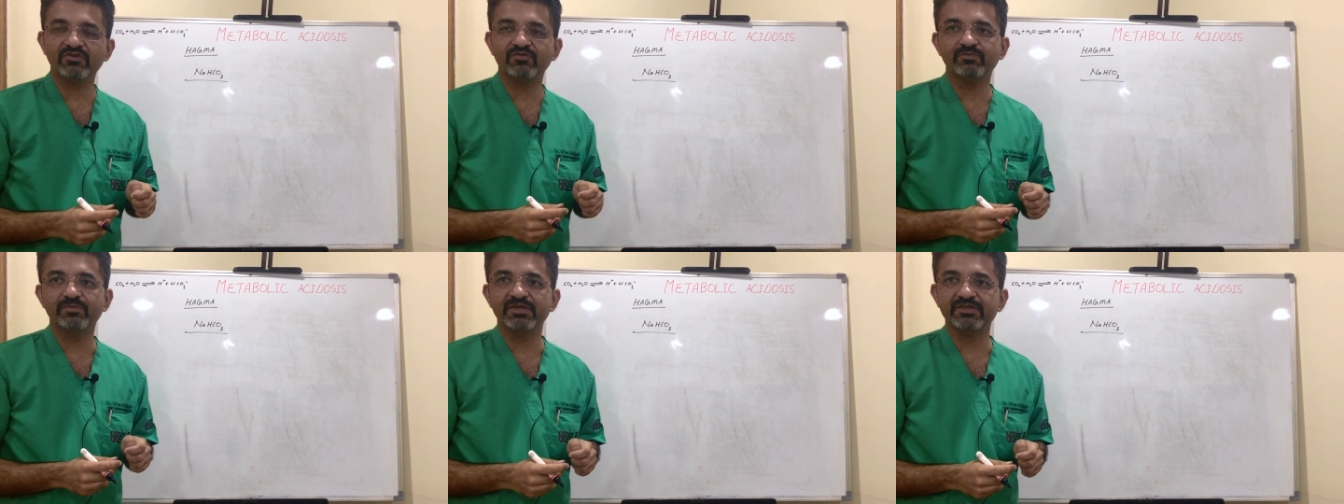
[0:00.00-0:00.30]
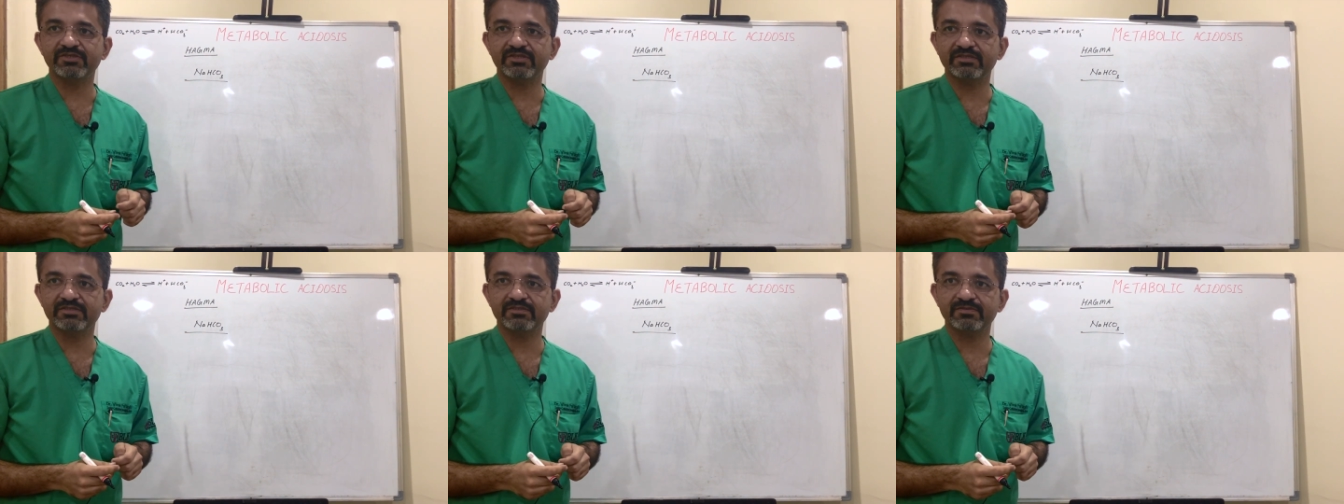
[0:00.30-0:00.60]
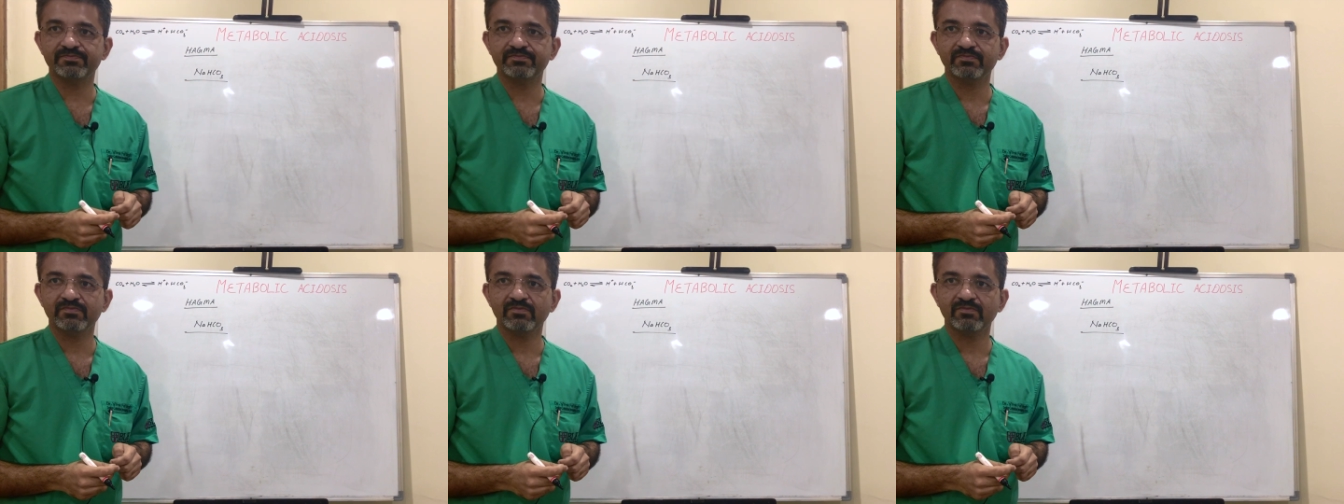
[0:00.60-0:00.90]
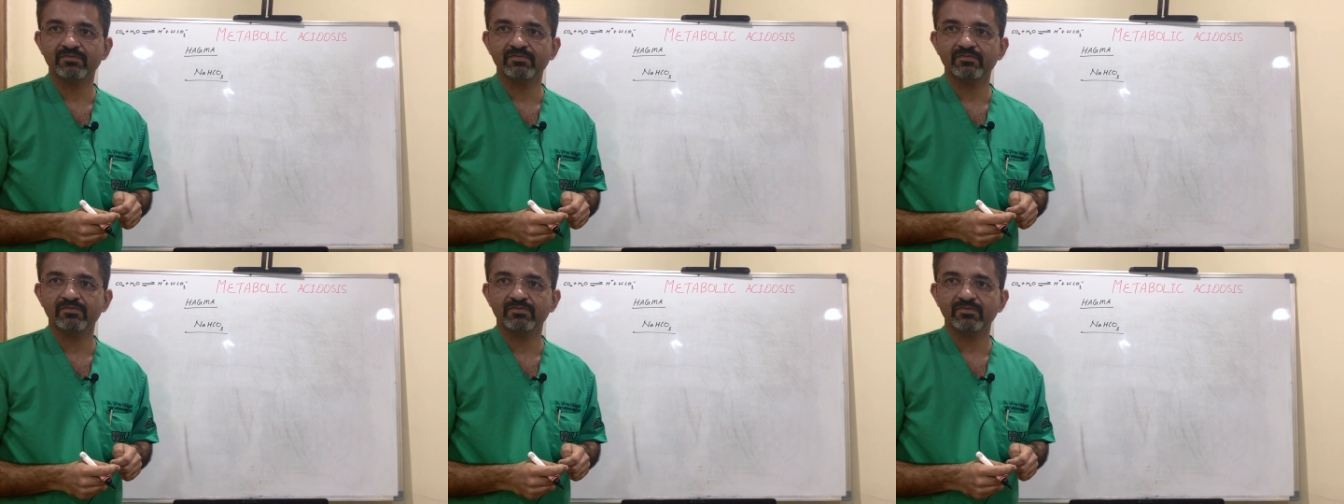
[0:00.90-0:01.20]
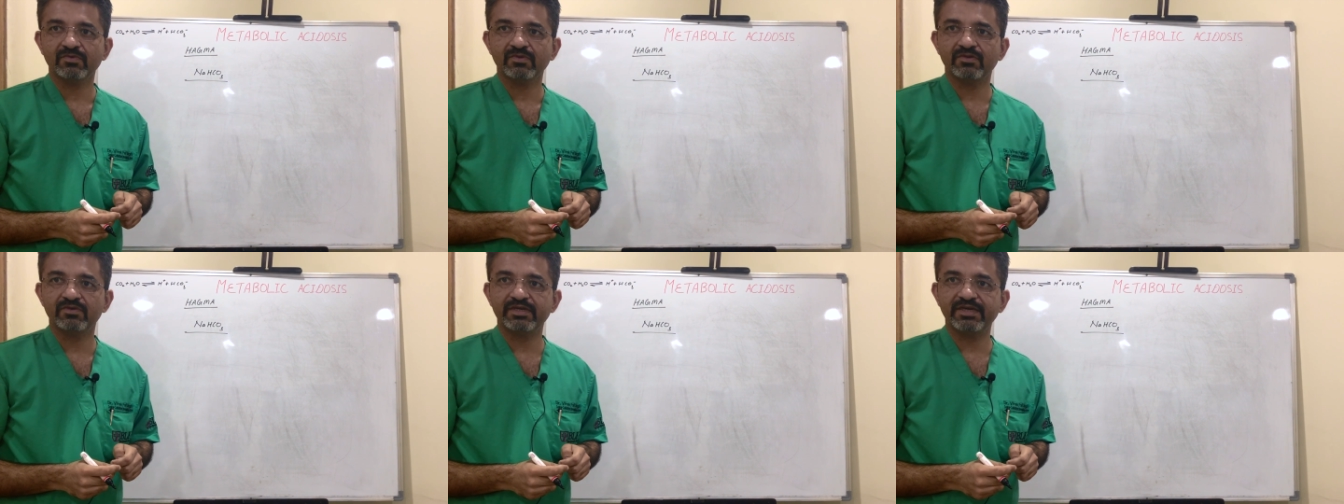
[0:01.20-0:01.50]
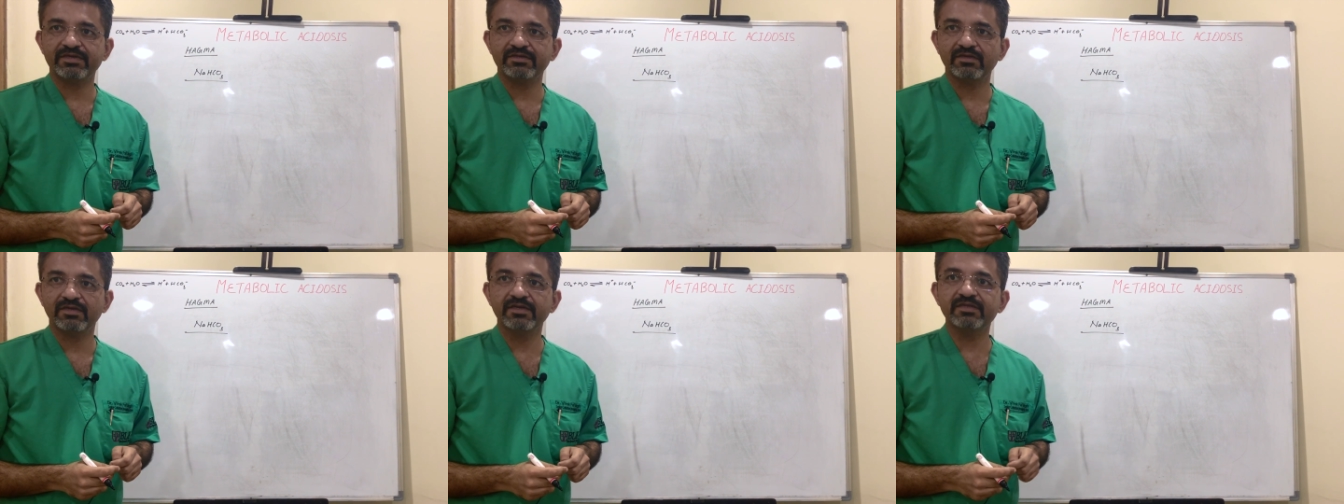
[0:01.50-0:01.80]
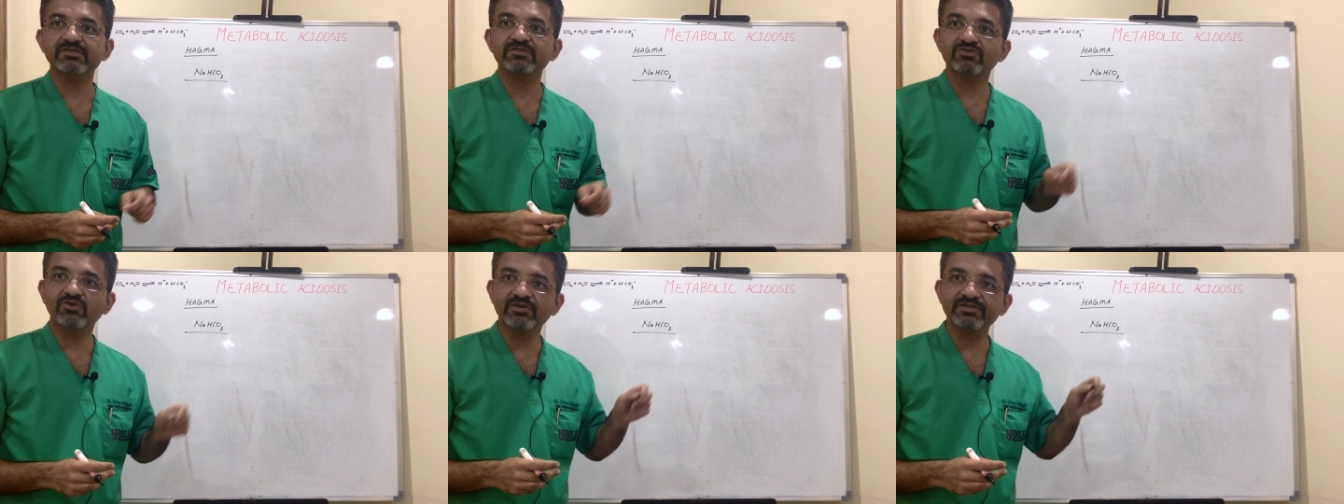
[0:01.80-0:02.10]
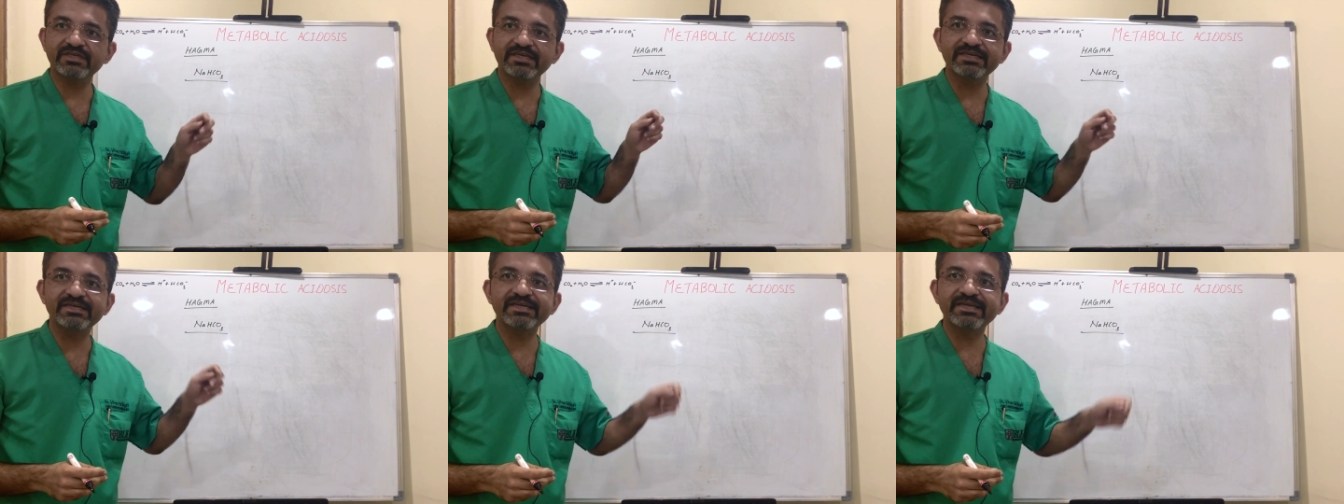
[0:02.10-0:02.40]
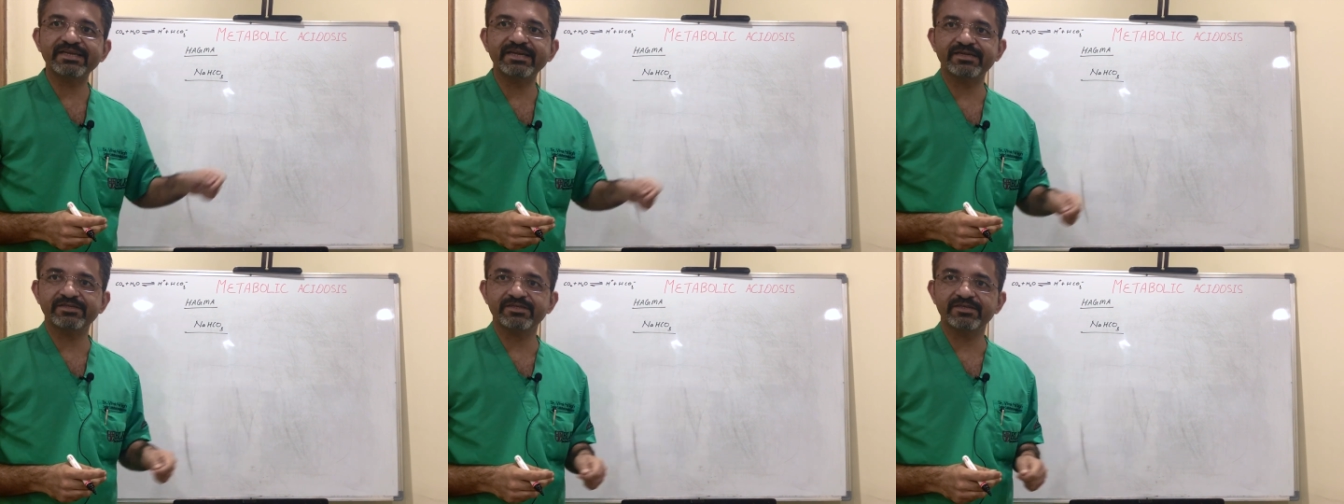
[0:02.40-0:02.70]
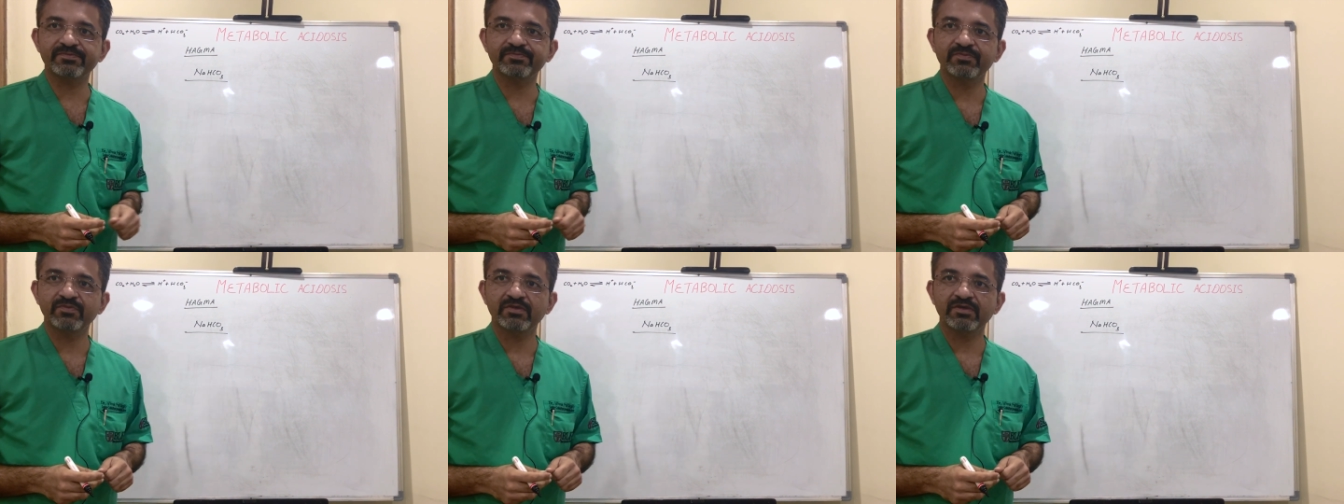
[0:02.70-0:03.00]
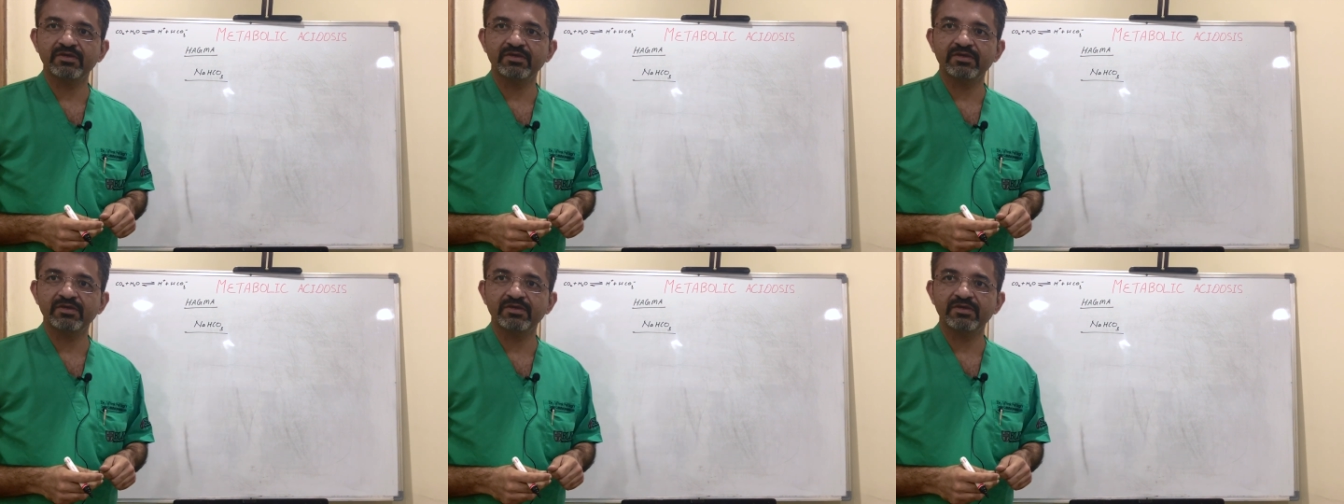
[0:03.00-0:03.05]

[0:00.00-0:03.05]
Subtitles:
of patients, right? It is not indicated.